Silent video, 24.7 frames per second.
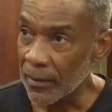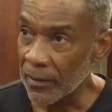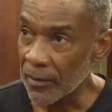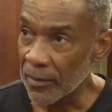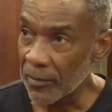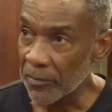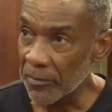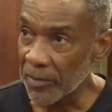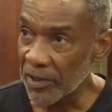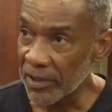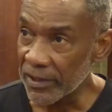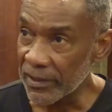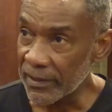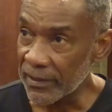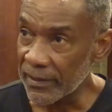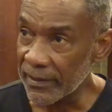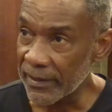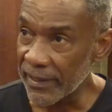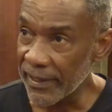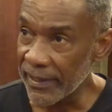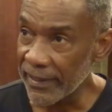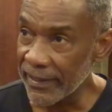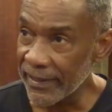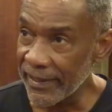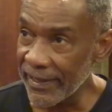But
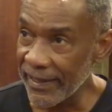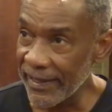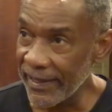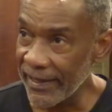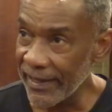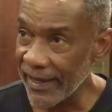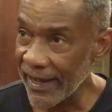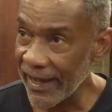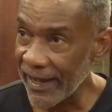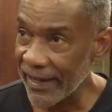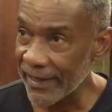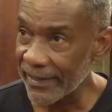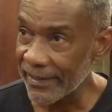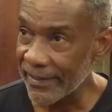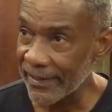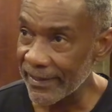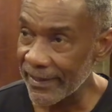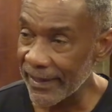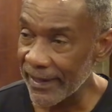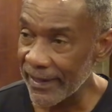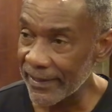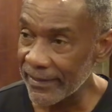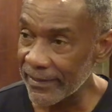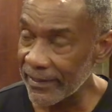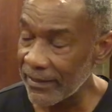they had
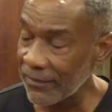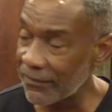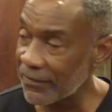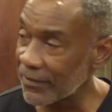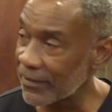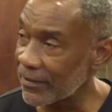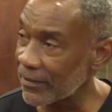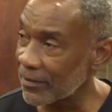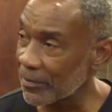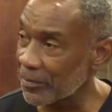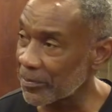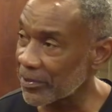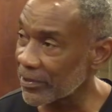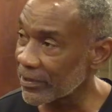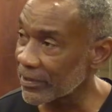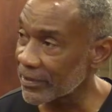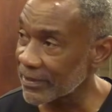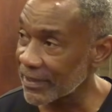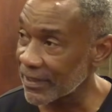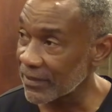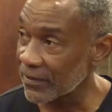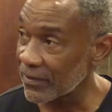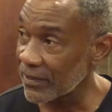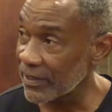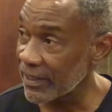a difficult
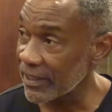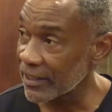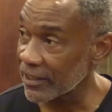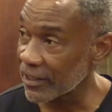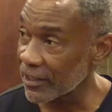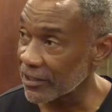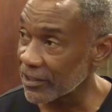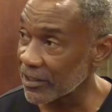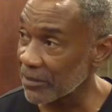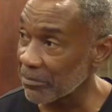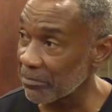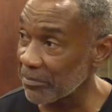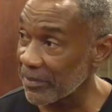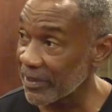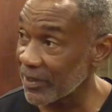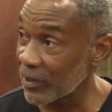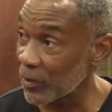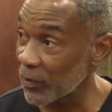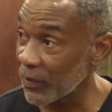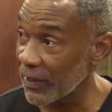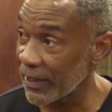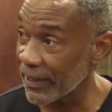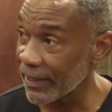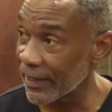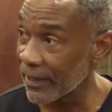personal relationship
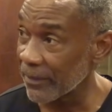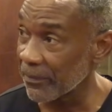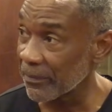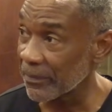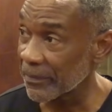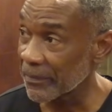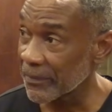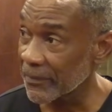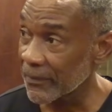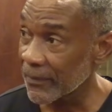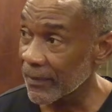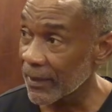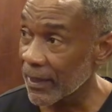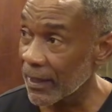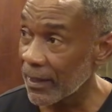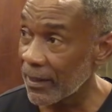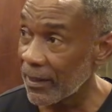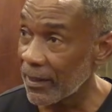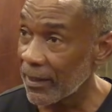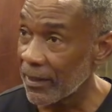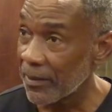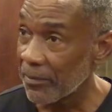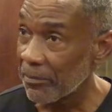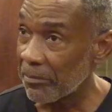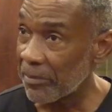between them.
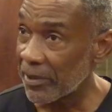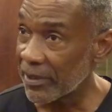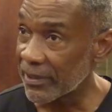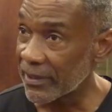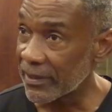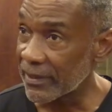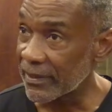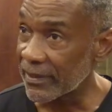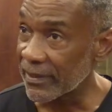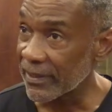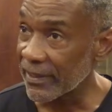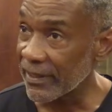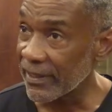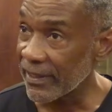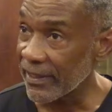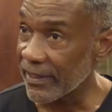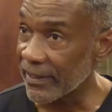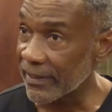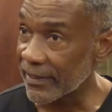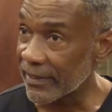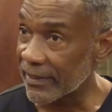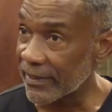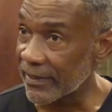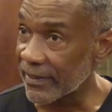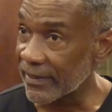But
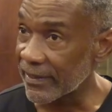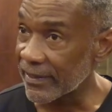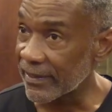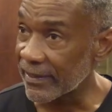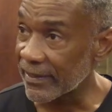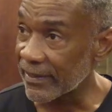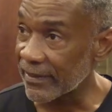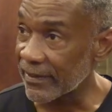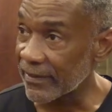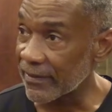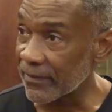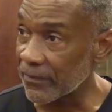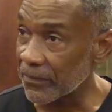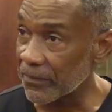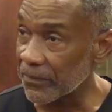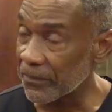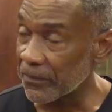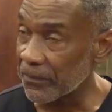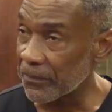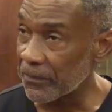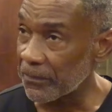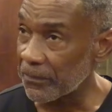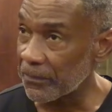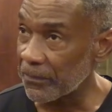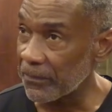we
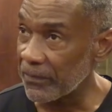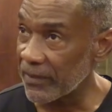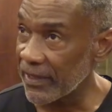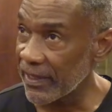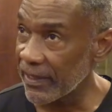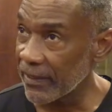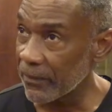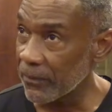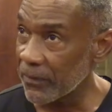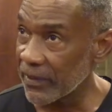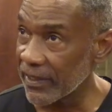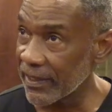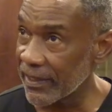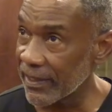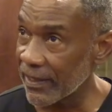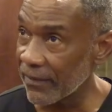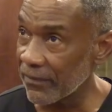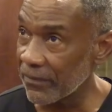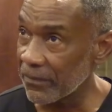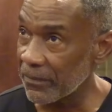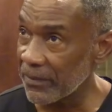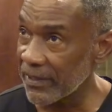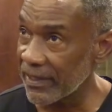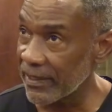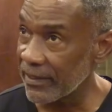
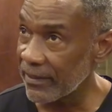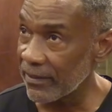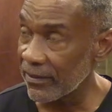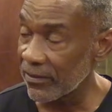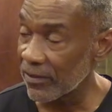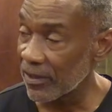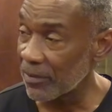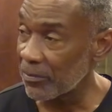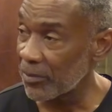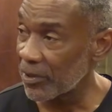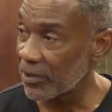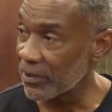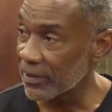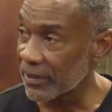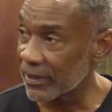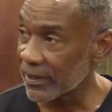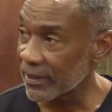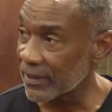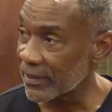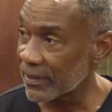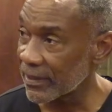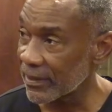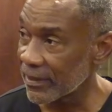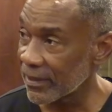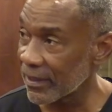didn't know about
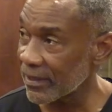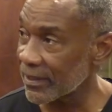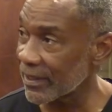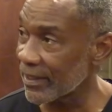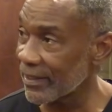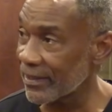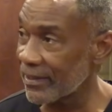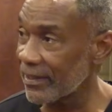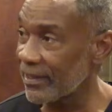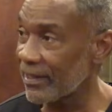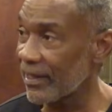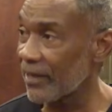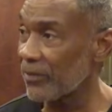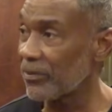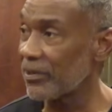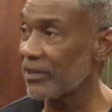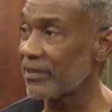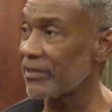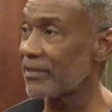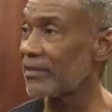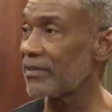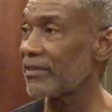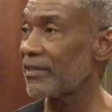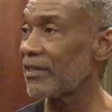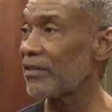it, not until I
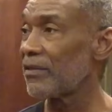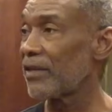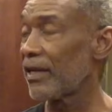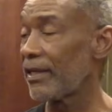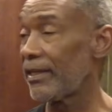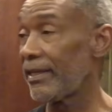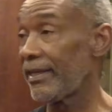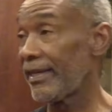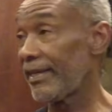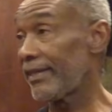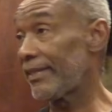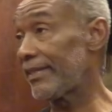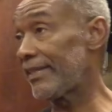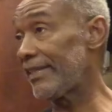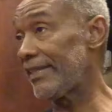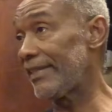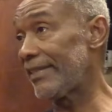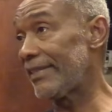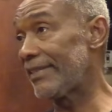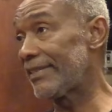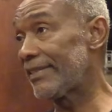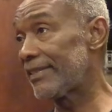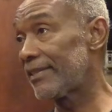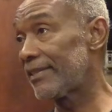was in my late teens.